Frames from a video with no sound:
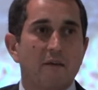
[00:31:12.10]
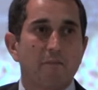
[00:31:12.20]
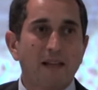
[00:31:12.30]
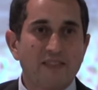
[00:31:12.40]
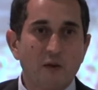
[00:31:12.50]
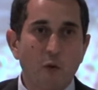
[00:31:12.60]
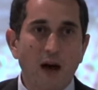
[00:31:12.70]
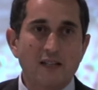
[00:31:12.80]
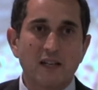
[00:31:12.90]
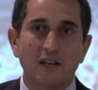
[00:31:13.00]
But the
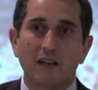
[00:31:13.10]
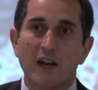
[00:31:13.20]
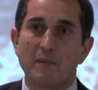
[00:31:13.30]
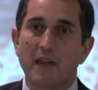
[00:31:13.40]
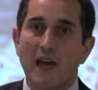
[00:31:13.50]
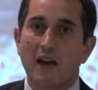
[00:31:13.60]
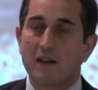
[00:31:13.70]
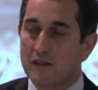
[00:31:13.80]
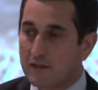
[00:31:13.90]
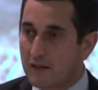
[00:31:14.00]
water coming up,
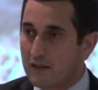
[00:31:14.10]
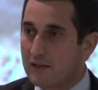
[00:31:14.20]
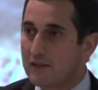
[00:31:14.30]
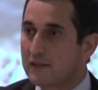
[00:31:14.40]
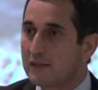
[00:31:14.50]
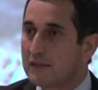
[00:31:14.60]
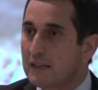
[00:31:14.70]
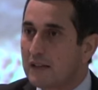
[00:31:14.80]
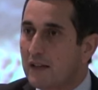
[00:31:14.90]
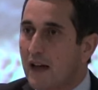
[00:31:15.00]

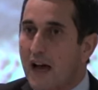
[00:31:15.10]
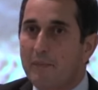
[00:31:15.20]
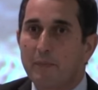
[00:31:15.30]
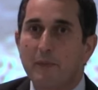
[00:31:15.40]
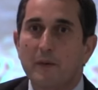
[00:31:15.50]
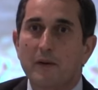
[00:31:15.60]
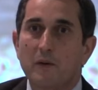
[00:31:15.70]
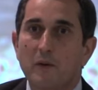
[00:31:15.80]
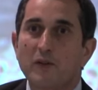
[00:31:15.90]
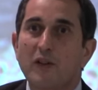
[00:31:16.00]
up
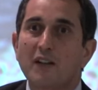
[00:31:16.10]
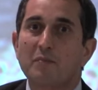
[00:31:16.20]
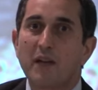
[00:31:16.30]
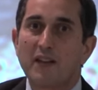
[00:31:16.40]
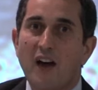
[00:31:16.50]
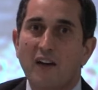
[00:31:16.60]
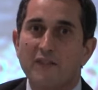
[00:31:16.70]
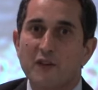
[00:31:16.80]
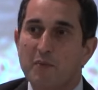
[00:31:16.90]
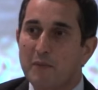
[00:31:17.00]
would not be enough.
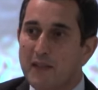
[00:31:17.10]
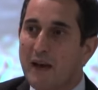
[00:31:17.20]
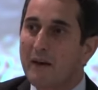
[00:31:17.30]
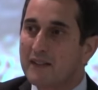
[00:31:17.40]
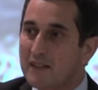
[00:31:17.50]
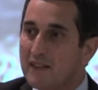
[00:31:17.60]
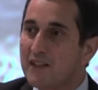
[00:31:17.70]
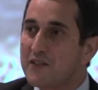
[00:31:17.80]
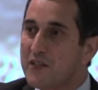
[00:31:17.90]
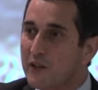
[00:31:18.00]
So people said,
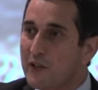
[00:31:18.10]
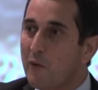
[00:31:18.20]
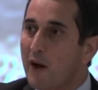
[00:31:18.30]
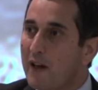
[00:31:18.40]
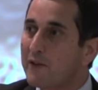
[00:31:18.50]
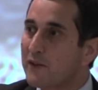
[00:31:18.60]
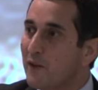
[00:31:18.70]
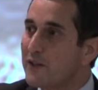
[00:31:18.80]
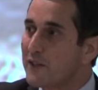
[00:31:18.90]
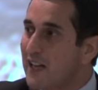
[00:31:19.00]
still the whale is going
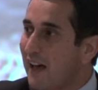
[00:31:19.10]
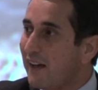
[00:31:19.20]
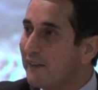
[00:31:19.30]
to die.